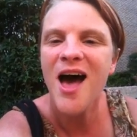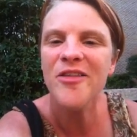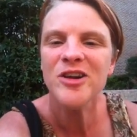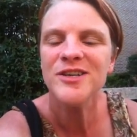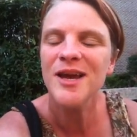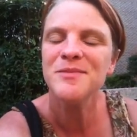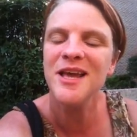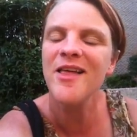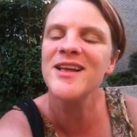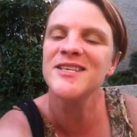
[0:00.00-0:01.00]
Other
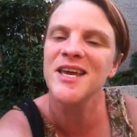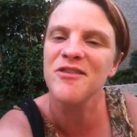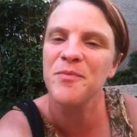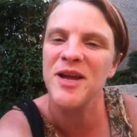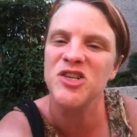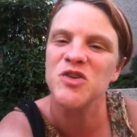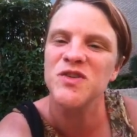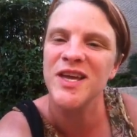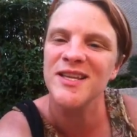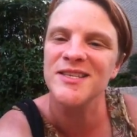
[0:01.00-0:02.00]
times, I like to give my two
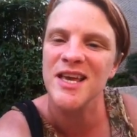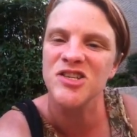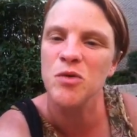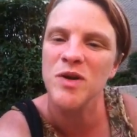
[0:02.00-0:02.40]
cents as